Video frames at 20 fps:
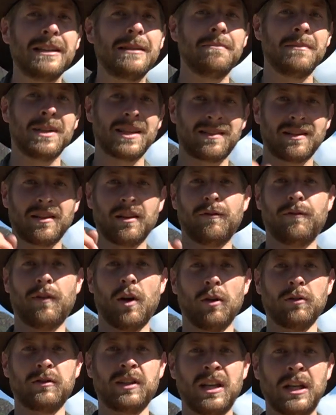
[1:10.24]
emit a
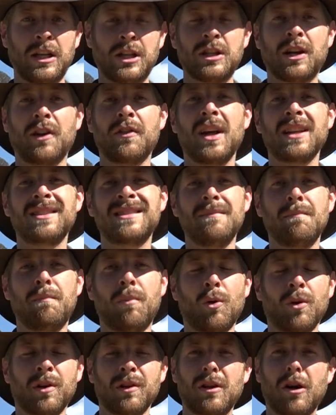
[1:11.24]
voltage. Now that's
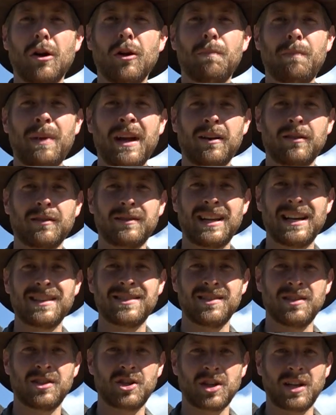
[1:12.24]
important, the whole panel
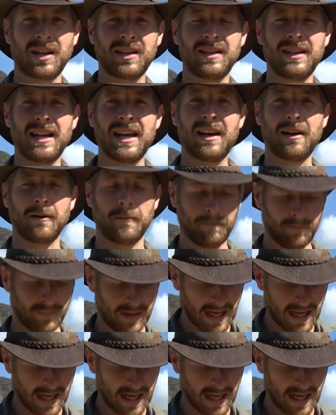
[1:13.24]
doesn't shut down.